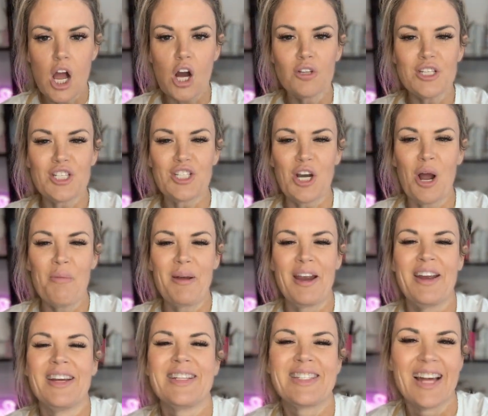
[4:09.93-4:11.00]
Oh, the
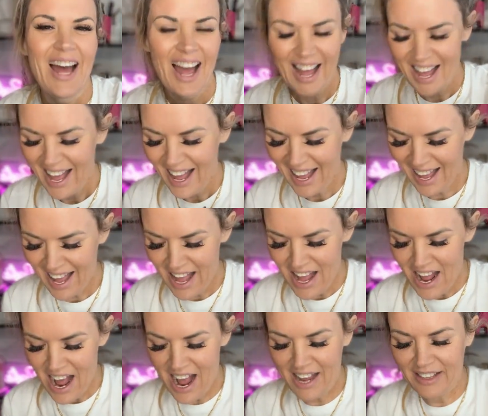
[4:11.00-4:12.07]
strawberries.
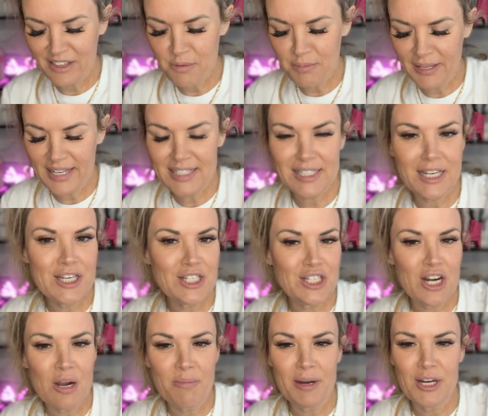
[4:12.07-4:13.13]
The Plant City
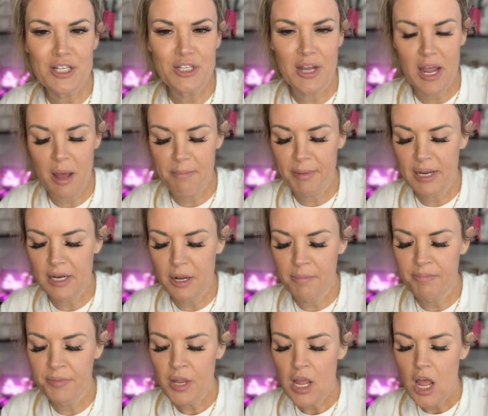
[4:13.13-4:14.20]
strawberries, you can't beat
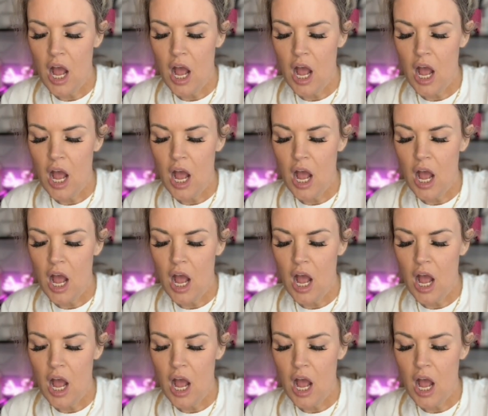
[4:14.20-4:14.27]
them.